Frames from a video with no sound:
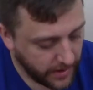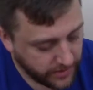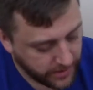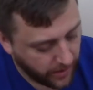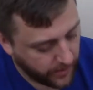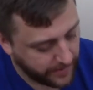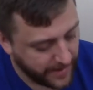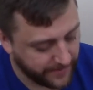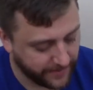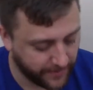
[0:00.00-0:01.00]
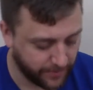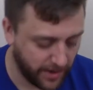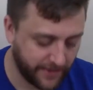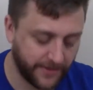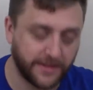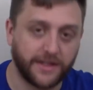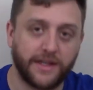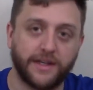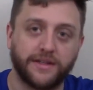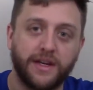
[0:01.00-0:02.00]
So what I'm having for breakfast
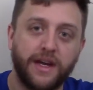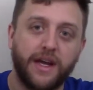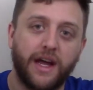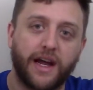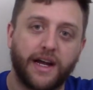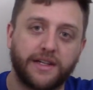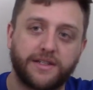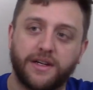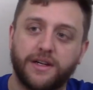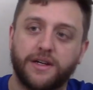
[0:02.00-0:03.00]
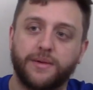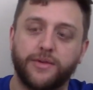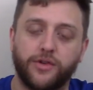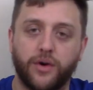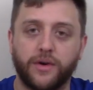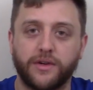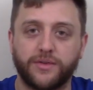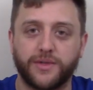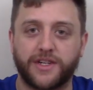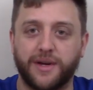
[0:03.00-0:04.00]
is I got some yogurts,
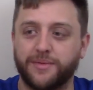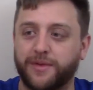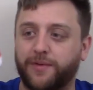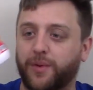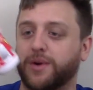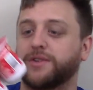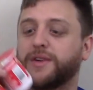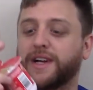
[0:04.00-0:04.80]
which comes with four, so I